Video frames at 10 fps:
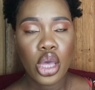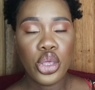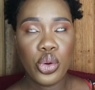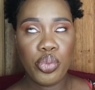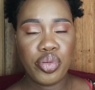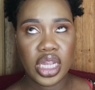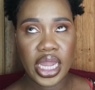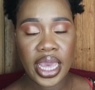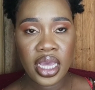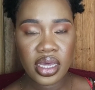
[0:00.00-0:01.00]
you
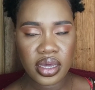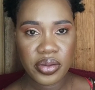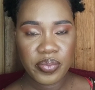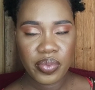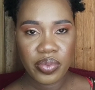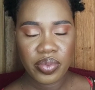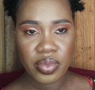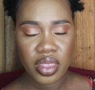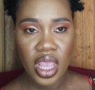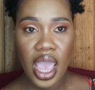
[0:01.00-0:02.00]

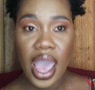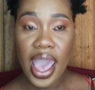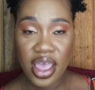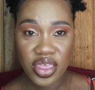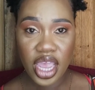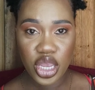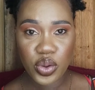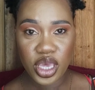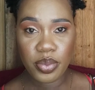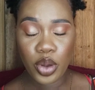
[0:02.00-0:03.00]
blink, and then
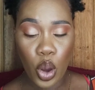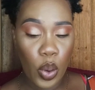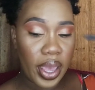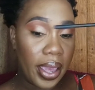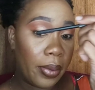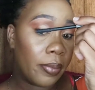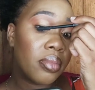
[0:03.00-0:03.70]
you keep going.